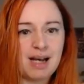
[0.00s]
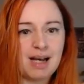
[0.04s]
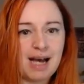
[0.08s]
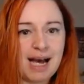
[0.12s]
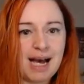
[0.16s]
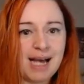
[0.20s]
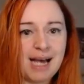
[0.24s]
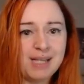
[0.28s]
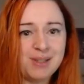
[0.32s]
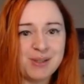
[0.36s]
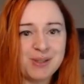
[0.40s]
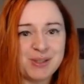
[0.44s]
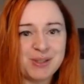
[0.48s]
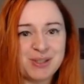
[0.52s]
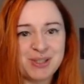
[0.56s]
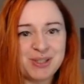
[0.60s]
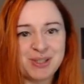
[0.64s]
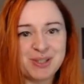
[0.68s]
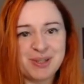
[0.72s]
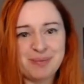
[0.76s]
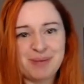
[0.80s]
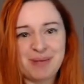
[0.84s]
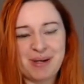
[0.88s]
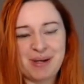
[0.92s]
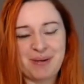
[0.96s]
Hi
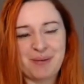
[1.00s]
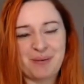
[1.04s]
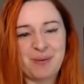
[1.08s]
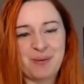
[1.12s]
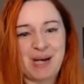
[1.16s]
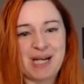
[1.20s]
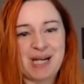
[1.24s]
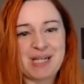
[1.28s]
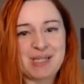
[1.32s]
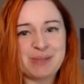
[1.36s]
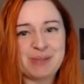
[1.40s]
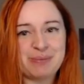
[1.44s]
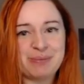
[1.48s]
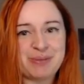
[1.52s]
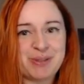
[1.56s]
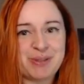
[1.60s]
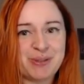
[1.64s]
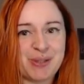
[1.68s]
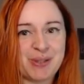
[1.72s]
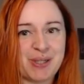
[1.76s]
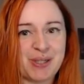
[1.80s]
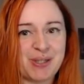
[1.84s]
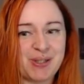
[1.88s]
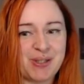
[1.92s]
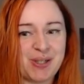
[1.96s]
YouTube and welcome
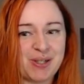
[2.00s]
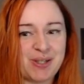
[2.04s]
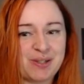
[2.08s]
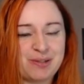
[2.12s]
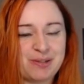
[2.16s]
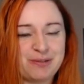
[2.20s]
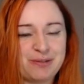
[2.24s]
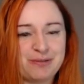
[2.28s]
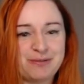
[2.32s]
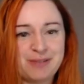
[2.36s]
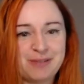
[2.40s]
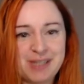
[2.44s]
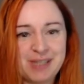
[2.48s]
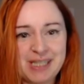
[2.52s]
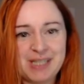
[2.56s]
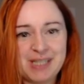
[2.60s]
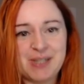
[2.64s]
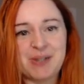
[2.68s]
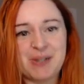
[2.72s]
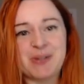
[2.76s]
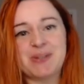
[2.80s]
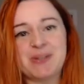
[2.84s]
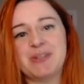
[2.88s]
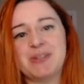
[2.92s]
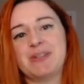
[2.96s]
to another
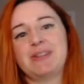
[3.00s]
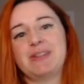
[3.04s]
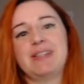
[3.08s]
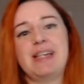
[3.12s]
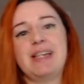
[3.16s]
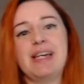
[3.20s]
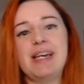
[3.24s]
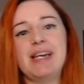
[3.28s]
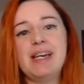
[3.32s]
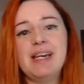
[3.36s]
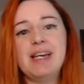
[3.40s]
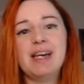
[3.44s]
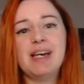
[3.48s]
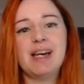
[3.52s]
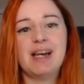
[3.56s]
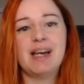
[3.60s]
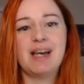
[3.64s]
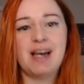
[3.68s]
video today.